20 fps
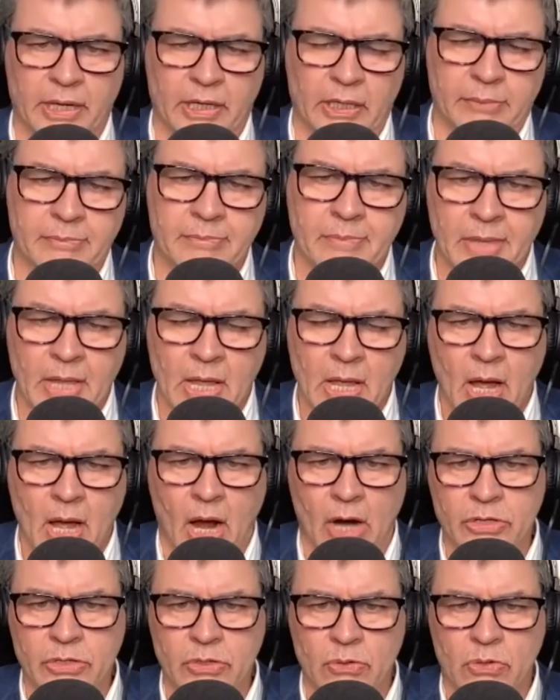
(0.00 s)
Bentley.
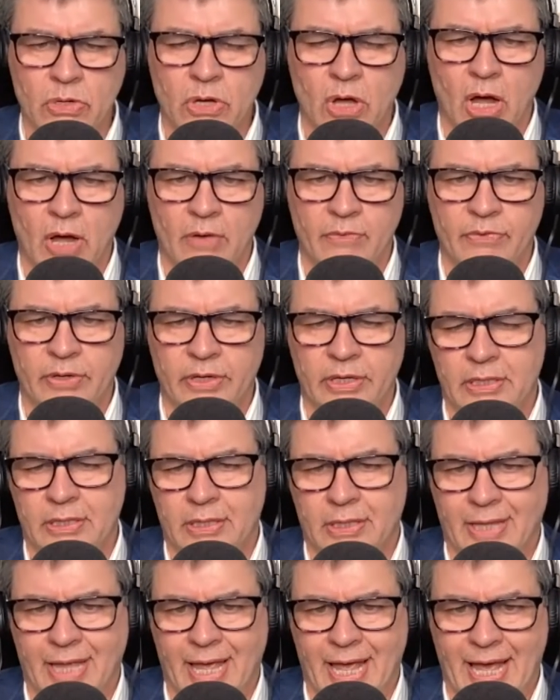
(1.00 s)
Are you confident
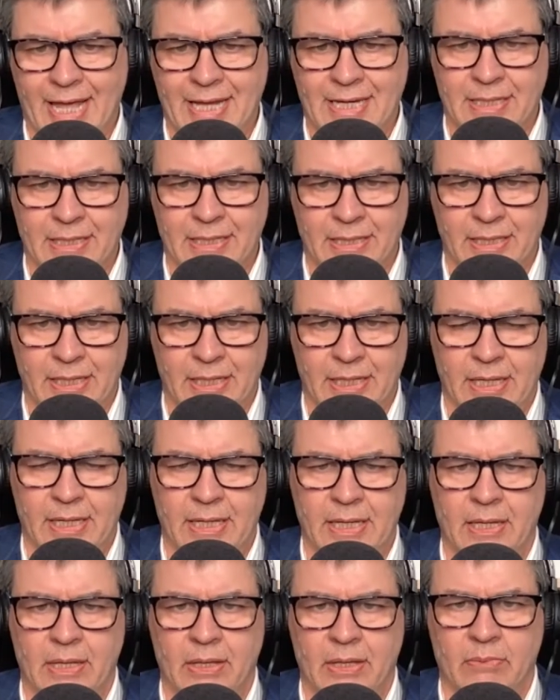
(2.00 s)
that
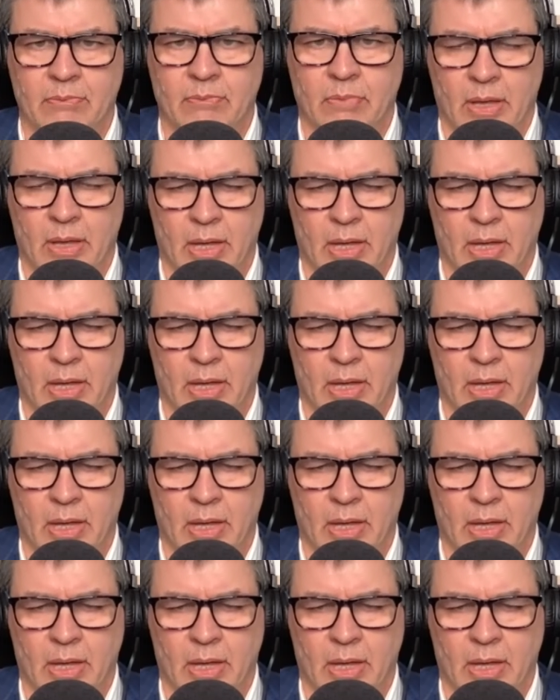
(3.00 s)
the